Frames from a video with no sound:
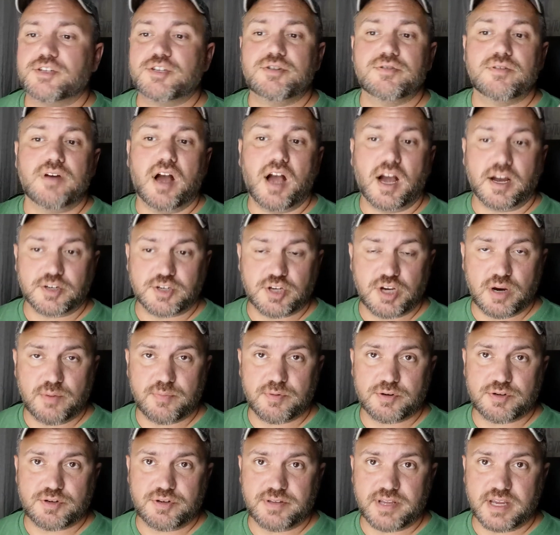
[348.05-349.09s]
In
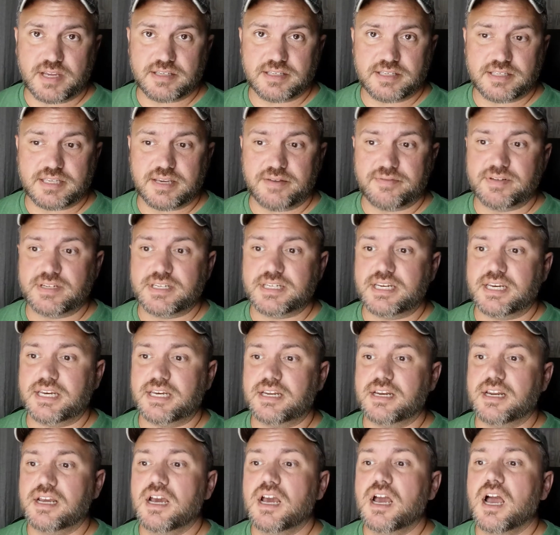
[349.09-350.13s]
October
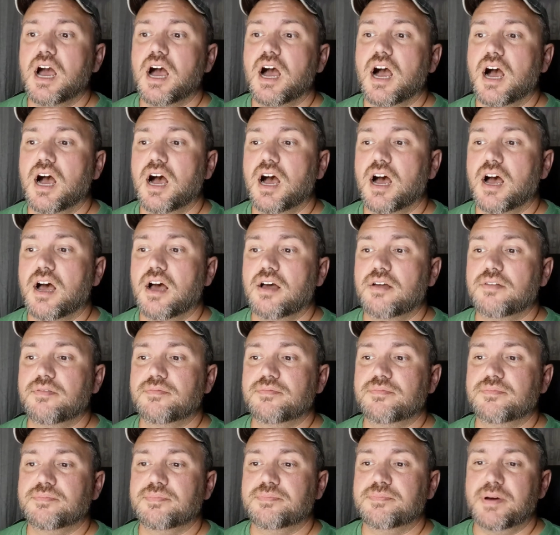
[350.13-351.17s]
2017,
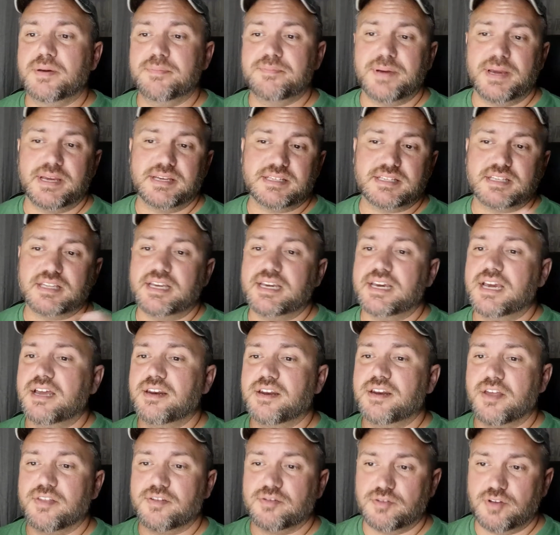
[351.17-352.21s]
basically
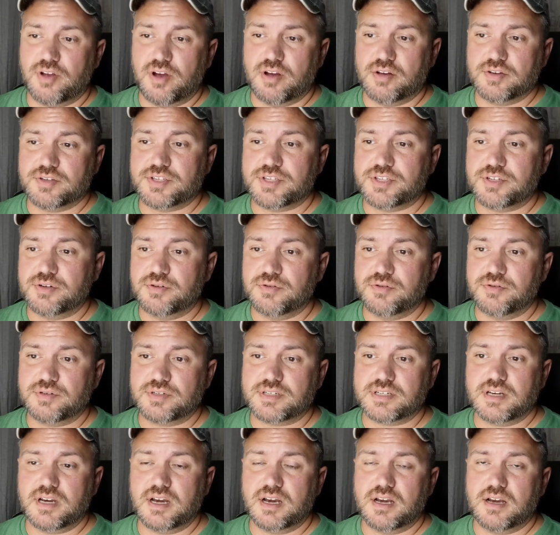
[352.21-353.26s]
another
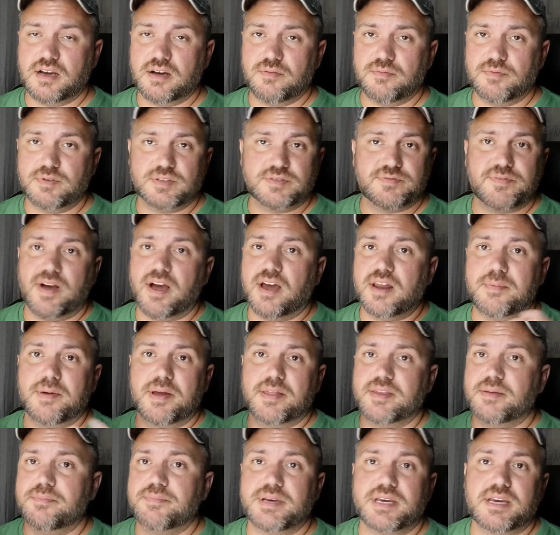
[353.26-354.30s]
lawsuit was filed
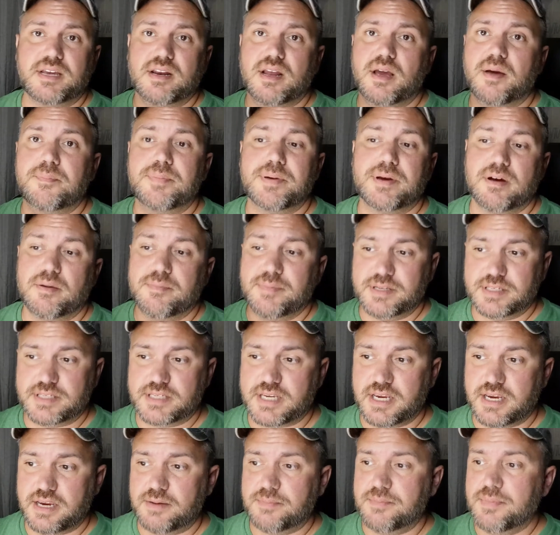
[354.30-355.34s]
about them being a pyramid
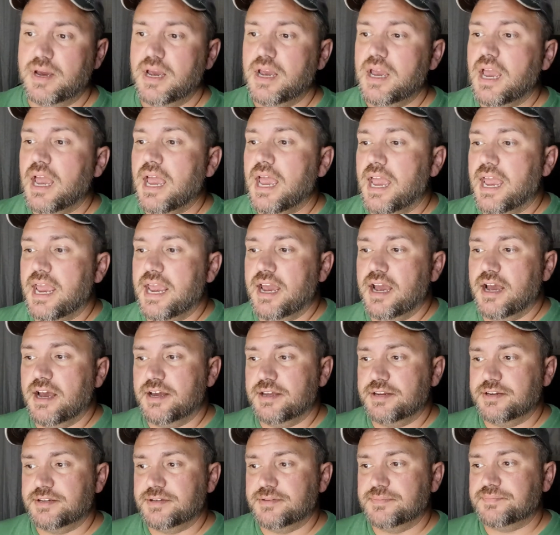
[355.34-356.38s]
scheme.
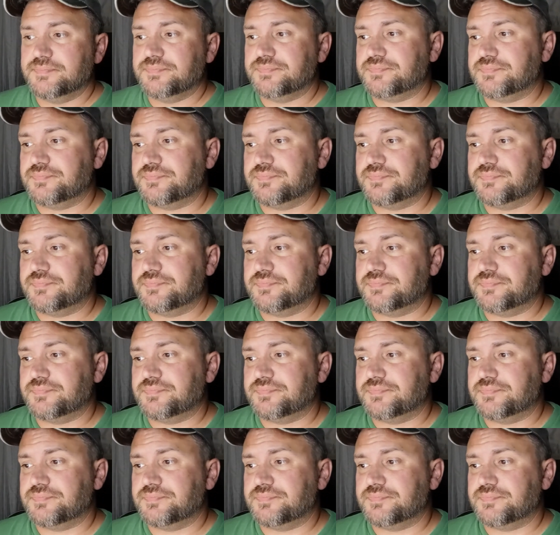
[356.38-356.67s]
And